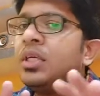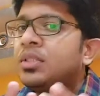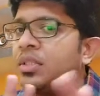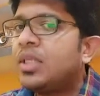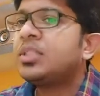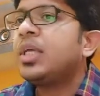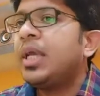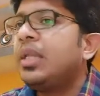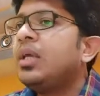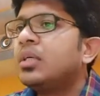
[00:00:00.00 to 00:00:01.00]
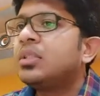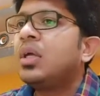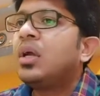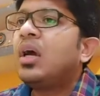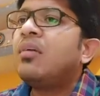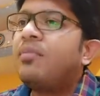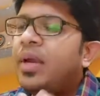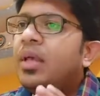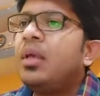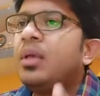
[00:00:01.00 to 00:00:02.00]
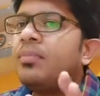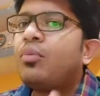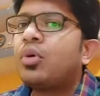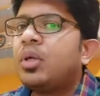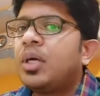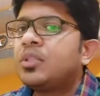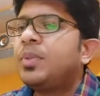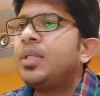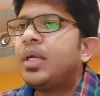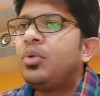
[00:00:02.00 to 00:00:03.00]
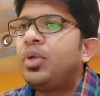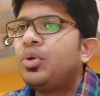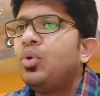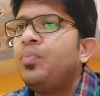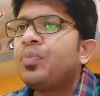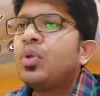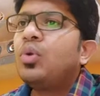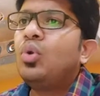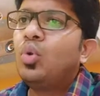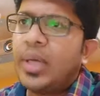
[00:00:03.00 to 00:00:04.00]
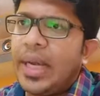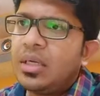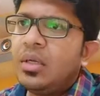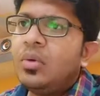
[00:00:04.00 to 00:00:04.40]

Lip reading: such areas are very important aspect that you need to look at.